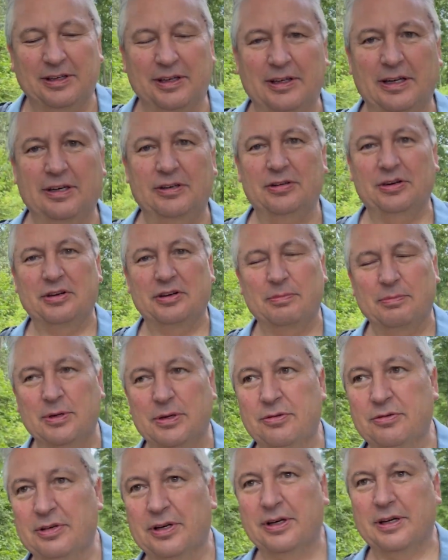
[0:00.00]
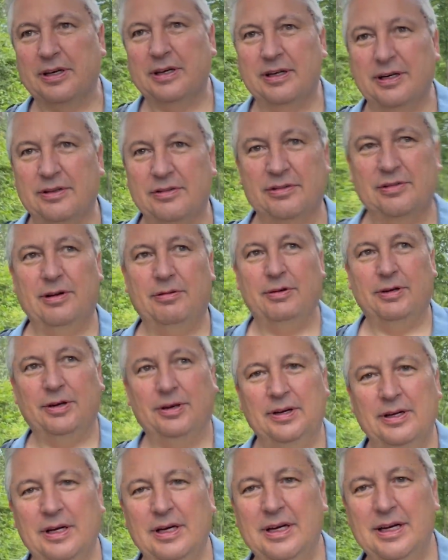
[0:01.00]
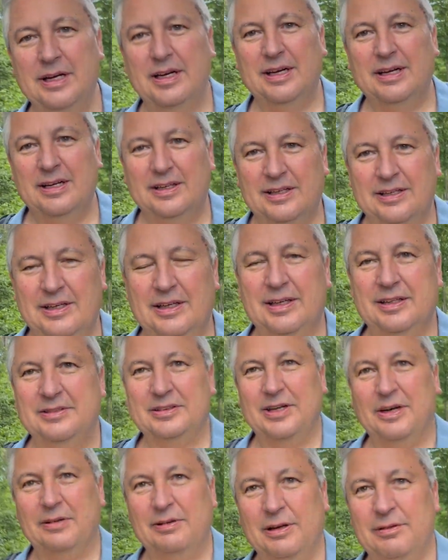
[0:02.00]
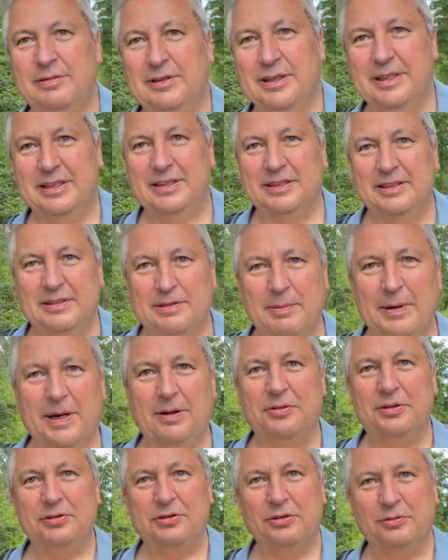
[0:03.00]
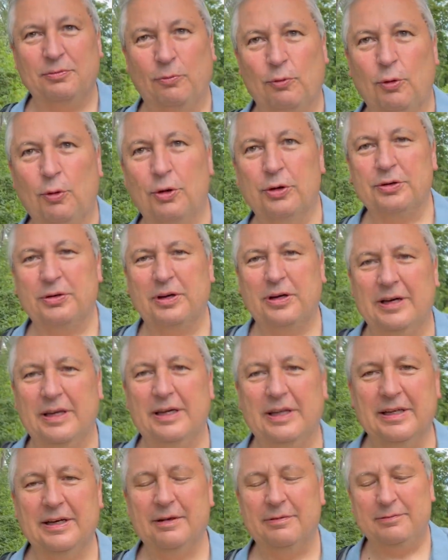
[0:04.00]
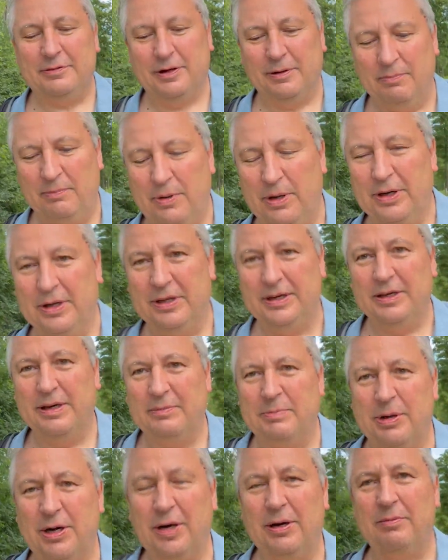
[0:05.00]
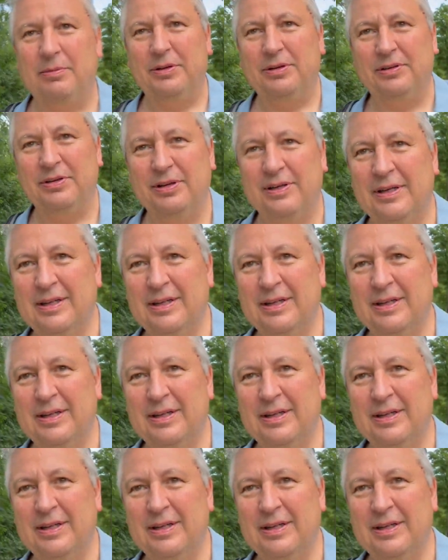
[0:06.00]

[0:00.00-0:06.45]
and listening to music and so on. So lovely to be able to just walk here from my apartment.